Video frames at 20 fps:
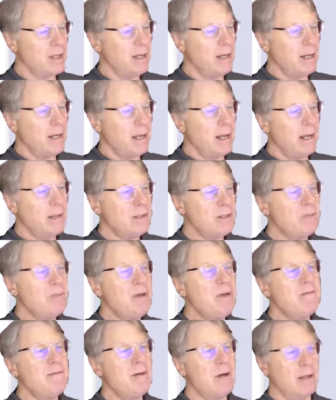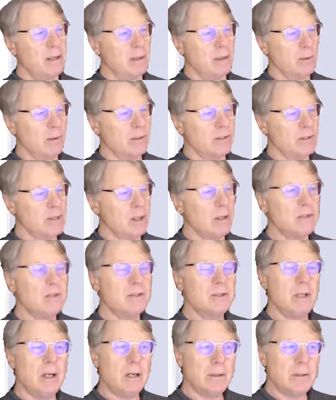and the p-value results,
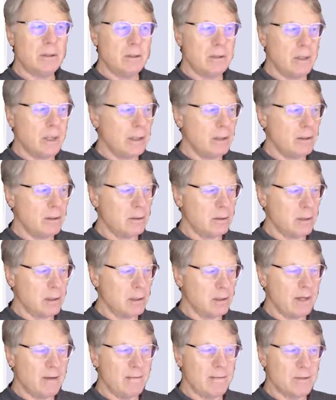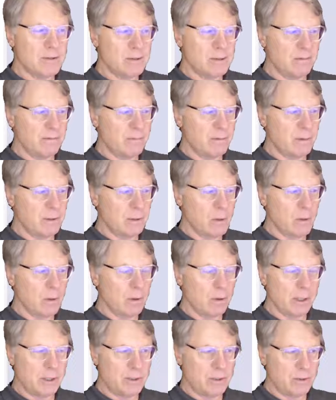not the levels of the
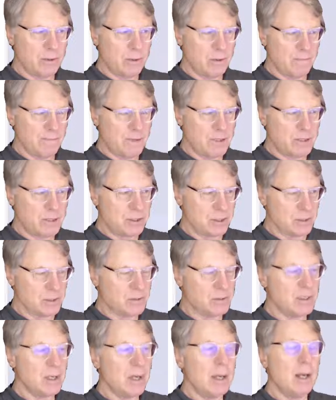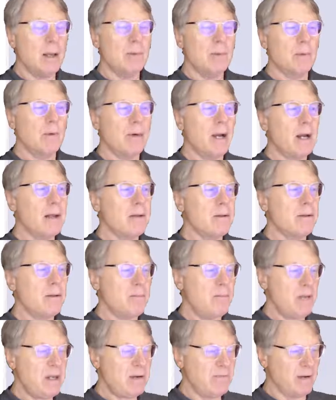correlation coefficients, but rather the
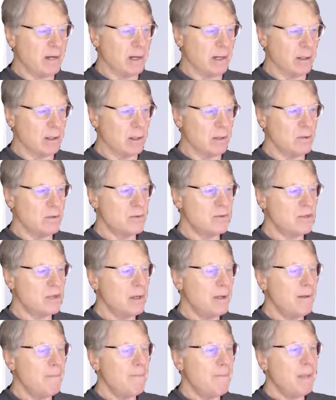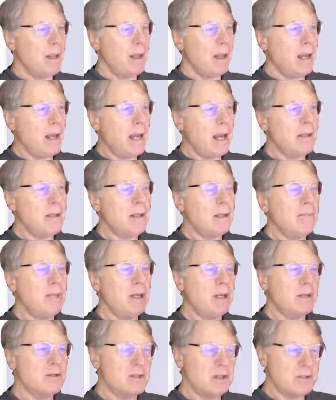p-values. And then,
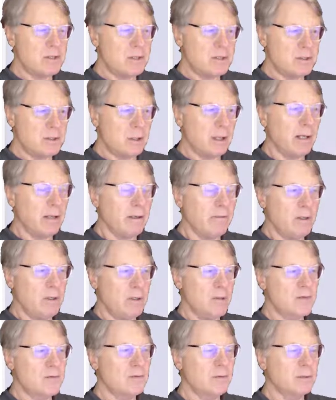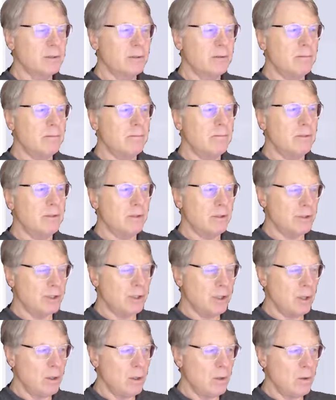because this is kind of useful to
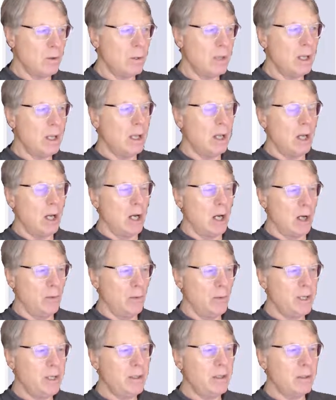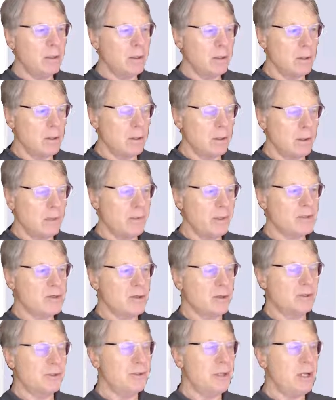show a reader or a
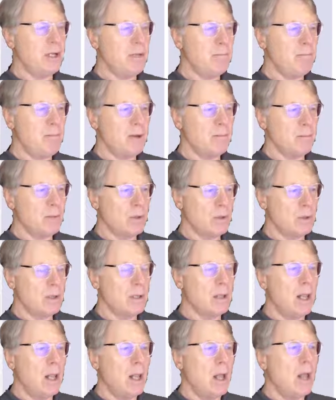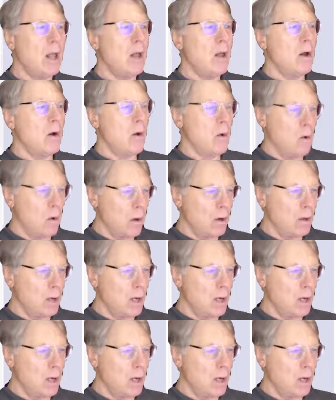research team member or